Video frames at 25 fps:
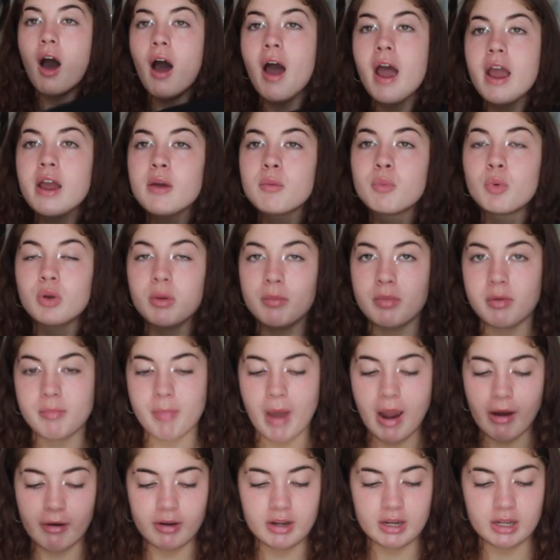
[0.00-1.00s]
I want to be
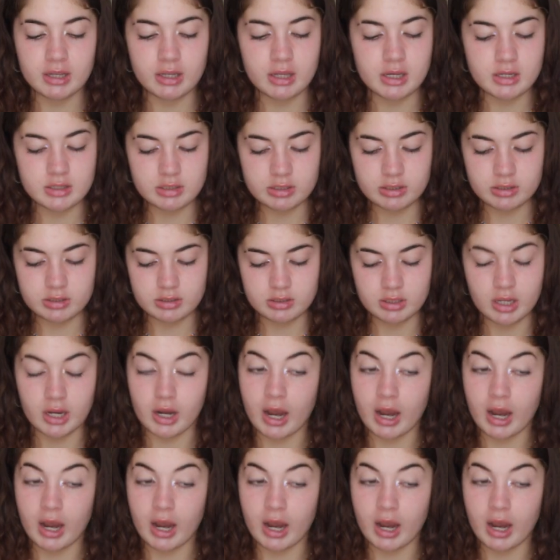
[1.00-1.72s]
buried in this.